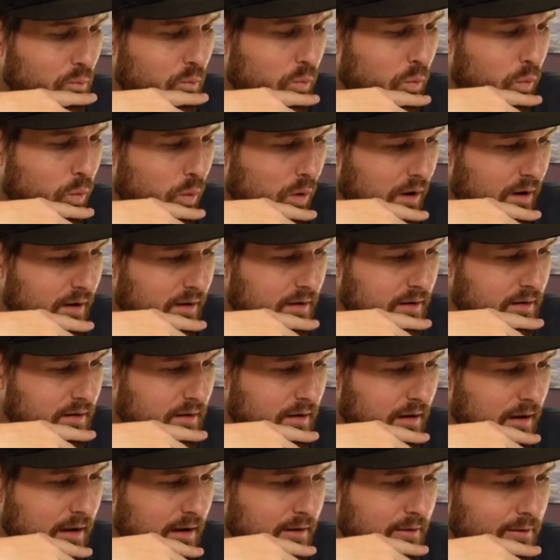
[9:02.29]
1
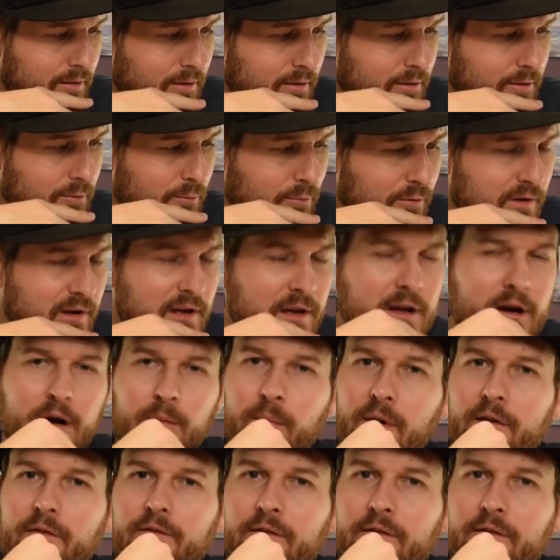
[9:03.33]
and 3 are my